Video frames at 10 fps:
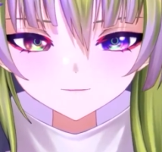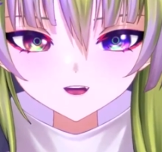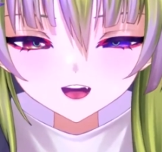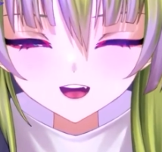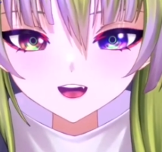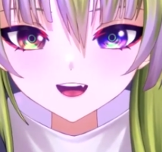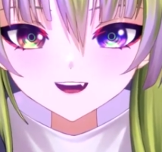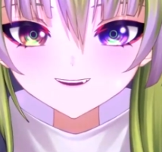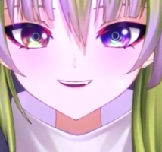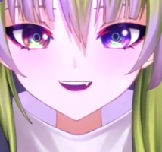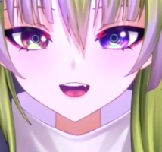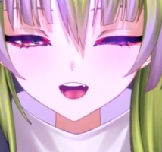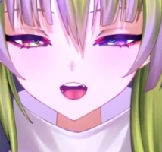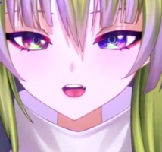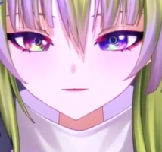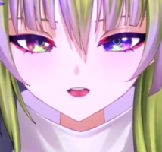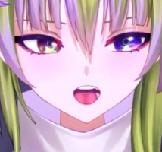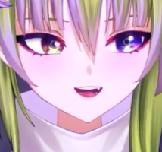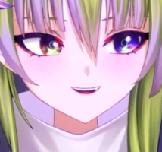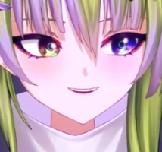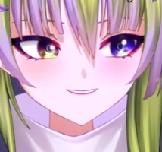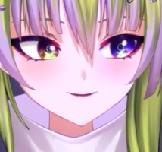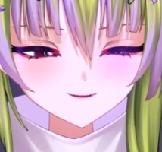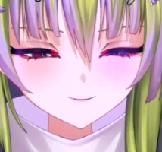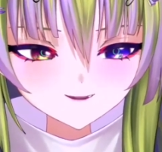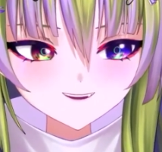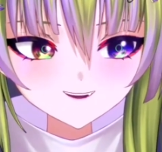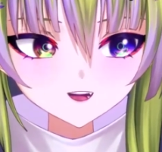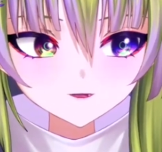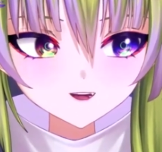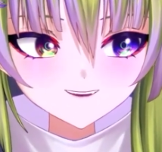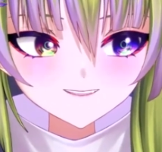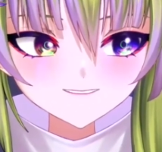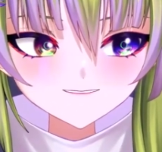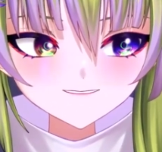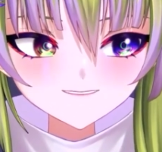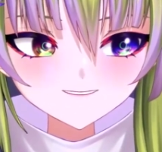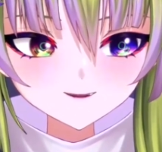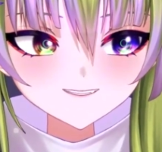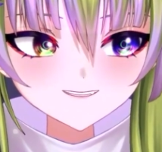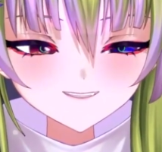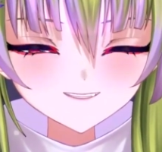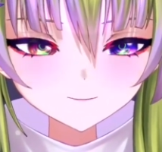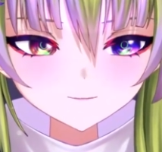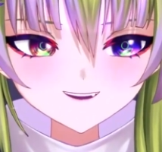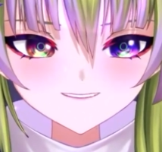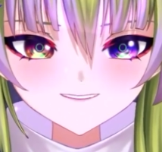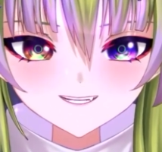was just so hard for me to hold down. No matter